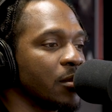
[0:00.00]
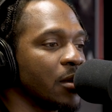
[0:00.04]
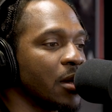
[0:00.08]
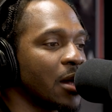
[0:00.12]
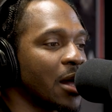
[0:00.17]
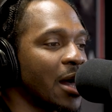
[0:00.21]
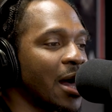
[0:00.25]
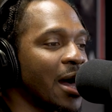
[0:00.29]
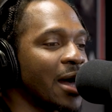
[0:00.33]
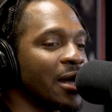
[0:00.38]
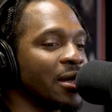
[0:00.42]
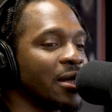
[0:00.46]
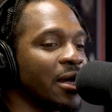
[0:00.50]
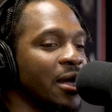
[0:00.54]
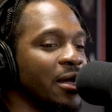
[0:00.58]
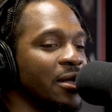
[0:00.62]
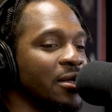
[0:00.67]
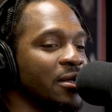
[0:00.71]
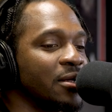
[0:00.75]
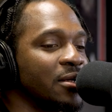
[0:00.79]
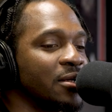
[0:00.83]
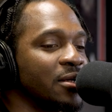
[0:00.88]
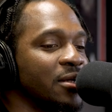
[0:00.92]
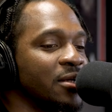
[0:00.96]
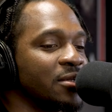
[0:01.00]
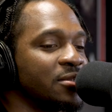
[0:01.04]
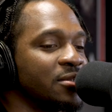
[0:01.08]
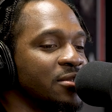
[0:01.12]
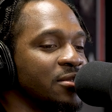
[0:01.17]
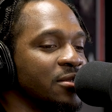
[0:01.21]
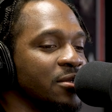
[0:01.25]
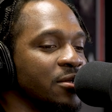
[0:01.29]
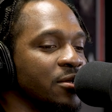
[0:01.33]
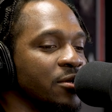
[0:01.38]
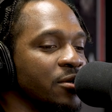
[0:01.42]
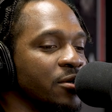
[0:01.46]
high.
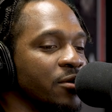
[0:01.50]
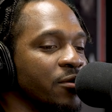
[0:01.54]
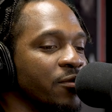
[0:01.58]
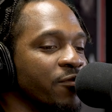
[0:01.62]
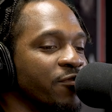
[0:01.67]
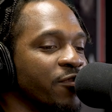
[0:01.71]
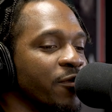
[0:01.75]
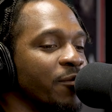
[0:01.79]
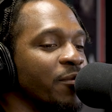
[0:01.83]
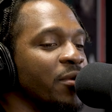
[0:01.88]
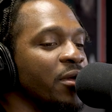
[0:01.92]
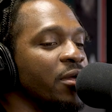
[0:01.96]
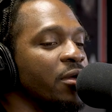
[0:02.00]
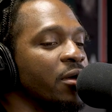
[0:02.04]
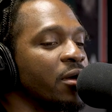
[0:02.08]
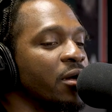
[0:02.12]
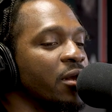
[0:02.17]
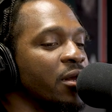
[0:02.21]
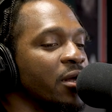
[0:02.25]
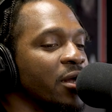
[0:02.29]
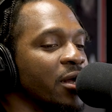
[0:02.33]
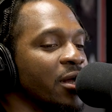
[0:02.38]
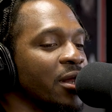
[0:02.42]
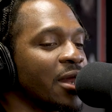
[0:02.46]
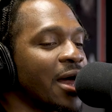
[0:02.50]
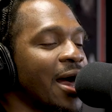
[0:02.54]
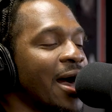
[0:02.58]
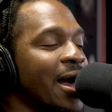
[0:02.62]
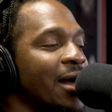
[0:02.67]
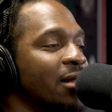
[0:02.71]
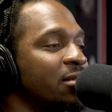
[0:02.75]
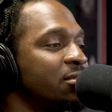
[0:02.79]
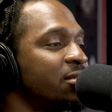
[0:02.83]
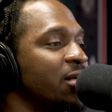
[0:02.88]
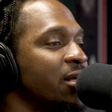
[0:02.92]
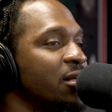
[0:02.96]
It's for me. You're gonna get
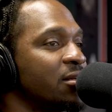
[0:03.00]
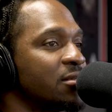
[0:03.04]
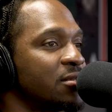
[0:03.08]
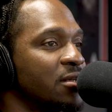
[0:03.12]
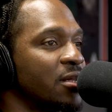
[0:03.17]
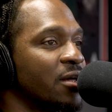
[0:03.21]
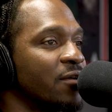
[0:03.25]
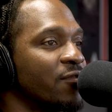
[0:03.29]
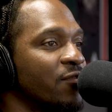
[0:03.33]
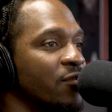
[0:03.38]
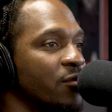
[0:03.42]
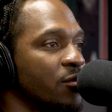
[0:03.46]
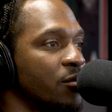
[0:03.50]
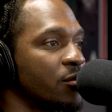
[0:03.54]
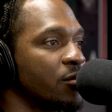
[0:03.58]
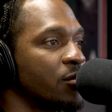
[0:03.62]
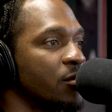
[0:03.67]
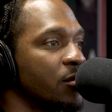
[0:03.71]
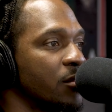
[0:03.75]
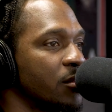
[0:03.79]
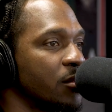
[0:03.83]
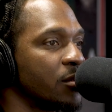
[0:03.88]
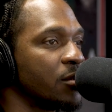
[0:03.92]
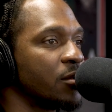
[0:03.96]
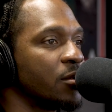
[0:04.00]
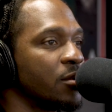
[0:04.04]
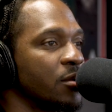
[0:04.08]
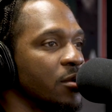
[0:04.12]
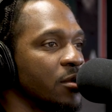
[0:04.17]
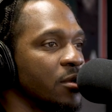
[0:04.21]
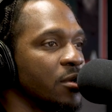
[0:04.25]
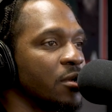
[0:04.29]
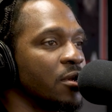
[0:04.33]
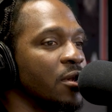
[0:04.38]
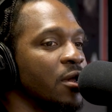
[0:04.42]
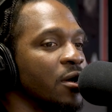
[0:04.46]
high taste level,
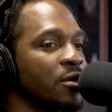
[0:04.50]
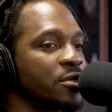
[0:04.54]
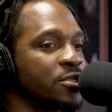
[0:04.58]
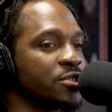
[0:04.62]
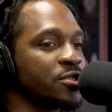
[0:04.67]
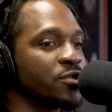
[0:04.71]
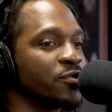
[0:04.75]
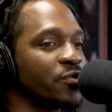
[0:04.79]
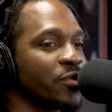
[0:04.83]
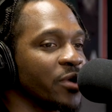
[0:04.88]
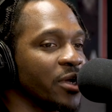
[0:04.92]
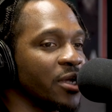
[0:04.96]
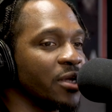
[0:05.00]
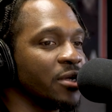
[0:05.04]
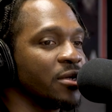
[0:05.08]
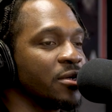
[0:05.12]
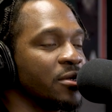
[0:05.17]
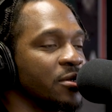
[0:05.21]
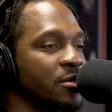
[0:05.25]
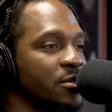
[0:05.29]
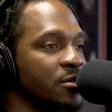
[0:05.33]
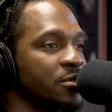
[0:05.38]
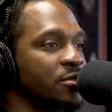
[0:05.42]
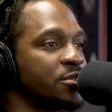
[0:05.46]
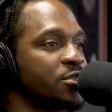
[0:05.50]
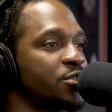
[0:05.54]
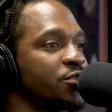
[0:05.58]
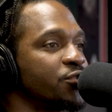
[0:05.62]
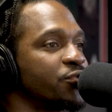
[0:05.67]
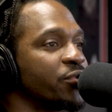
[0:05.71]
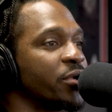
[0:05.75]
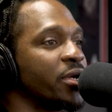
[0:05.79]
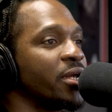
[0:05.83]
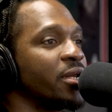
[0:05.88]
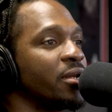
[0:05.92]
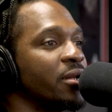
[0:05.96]
luxury
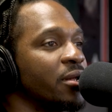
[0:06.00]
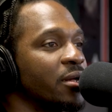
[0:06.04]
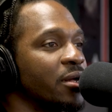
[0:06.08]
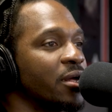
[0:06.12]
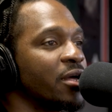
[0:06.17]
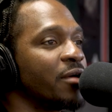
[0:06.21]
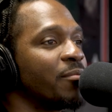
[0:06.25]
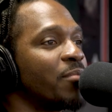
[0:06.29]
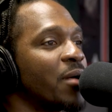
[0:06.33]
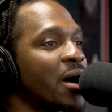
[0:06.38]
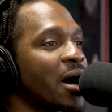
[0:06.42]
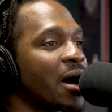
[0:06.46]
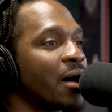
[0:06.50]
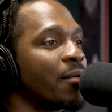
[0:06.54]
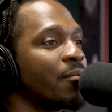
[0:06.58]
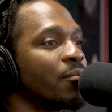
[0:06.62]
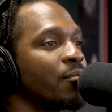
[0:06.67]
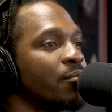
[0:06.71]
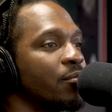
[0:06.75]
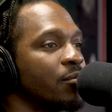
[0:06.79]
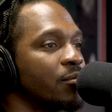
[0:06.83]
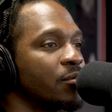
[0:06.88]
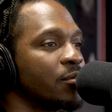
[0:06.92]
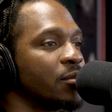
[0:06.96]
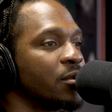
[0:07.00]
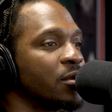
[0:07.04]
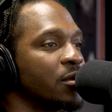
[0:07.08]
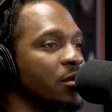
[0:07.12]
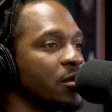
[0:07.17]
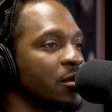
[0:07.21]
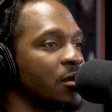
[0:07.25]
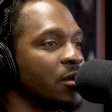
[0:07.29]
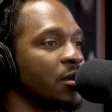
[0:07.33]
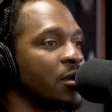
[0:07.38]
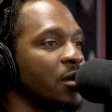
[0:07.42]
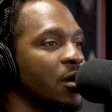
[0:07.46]
street hip hop,
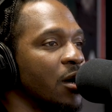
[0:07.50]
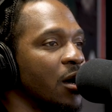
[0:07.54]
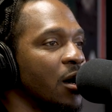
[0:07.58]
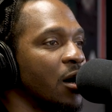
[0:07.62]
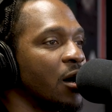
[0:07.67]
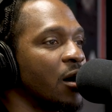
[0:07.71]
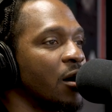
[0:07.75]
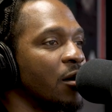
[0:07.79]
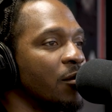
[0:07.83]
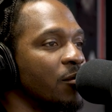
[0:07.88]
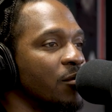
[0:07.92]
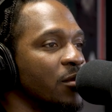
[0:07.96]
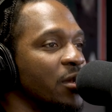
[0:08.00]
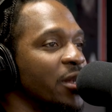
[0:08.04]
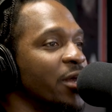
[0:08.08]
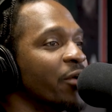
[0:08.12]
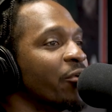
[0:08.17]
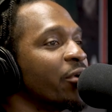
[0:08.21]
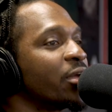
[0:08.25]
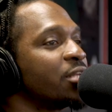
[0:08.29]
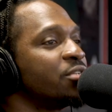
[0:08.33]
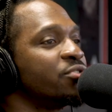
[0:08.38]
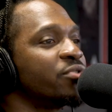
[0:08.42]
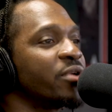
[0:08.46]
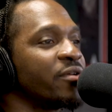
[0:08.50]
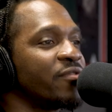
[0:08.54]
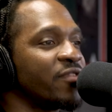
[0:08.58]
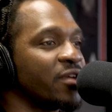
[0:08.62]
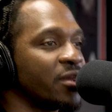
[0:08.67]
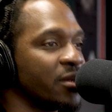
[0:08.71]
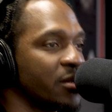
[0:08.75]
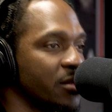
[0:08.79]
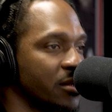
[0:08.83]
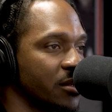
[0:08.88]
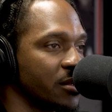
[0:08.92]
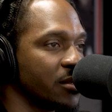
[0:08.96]
lyric
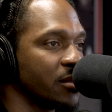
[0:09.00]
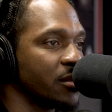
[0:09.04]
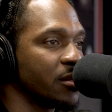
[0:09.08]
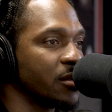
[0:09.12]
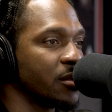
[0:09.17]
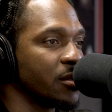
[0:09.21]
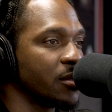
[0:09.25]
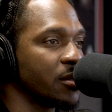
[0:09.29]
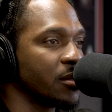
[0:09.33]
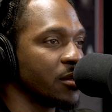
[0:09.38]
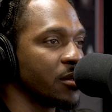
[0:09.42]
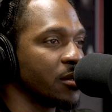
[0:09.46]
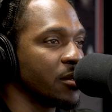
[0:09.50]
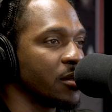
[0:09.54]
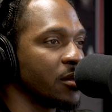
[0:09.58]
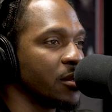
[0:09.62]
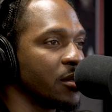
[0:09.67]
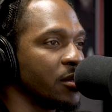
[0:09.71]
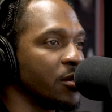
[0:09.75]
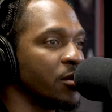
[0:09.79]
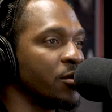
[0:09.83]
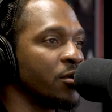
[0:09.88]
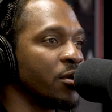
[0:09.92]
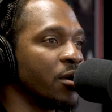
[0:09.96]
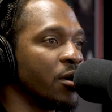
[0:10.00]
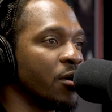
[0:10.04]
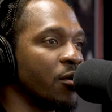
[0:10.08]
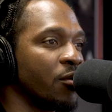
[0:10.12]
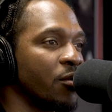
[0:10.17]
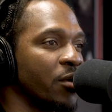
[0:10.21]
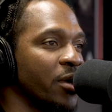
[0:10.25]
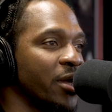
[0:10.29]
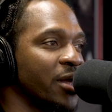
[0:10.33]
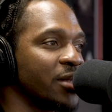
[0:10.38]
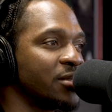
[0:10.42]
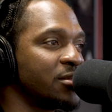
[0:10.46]
driven. You
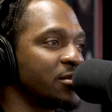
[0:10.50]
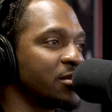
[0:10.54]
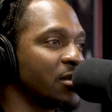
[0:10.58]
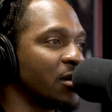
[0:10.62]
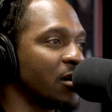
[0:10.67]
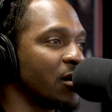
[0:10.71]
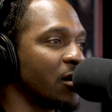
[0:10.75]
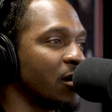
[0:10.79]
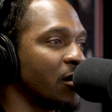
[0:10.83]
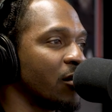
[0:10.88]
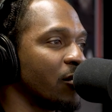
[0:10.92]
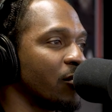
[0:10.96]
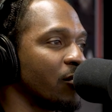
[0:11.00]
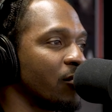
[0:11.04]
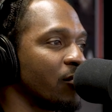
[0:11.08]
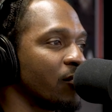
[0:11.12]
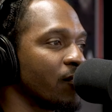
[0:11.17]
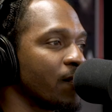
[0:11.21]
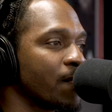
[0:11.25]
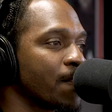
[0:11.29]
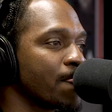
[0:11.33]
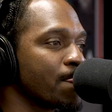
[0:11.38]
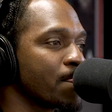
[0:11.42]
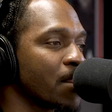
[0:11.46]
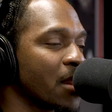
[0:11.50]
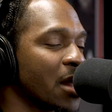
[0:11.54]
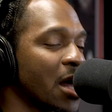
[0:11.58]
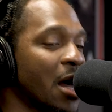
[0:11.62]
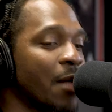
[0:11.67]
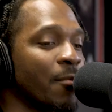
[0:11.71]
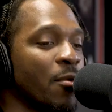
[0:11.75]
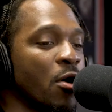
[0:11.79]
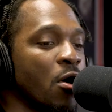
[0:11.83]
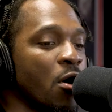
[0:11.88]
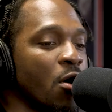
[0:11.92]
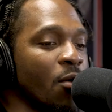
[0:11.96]
know, it's I'm
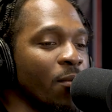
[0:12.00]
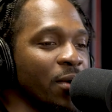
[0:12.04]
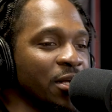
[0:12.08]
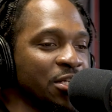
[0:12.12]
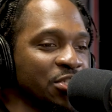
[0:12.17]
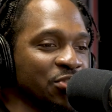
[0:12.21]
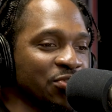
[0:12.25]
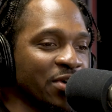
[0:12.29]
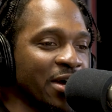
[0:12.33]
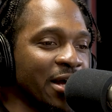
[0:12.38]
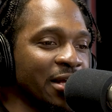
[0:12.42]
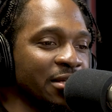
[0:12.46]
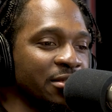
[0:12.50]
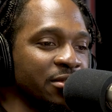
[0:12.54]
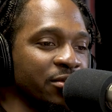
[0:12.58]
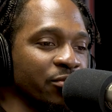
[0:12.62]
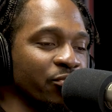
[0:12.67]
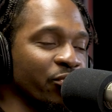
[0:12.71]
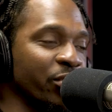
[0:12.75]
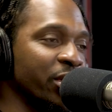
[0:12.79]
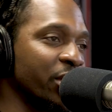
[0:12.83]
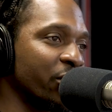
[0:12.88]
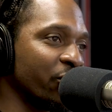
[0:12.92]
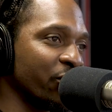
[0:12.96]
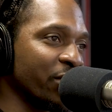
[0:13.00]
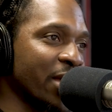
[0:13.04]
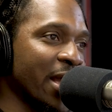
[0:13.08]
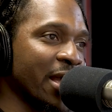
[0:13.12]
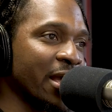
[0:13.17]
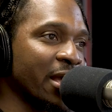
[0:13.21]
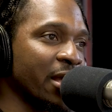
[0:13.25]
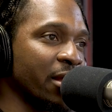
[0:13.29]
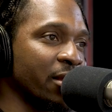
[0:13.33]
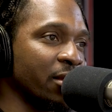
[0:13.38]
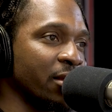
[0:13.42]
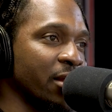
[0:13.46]
always trying to
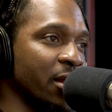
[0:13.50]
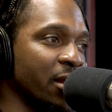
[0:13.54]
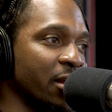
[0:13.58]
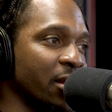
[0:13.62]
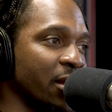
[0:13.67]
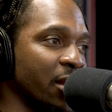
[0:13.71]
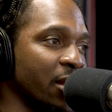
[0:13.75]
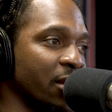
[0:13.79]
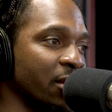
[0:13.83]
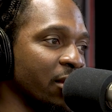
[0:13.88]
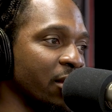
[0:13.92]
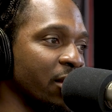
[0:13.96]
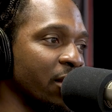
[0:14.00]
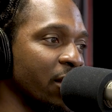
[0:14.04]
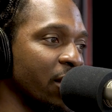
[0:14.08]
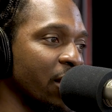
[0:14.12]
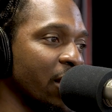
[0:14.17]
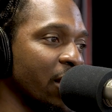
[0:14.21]
recreate and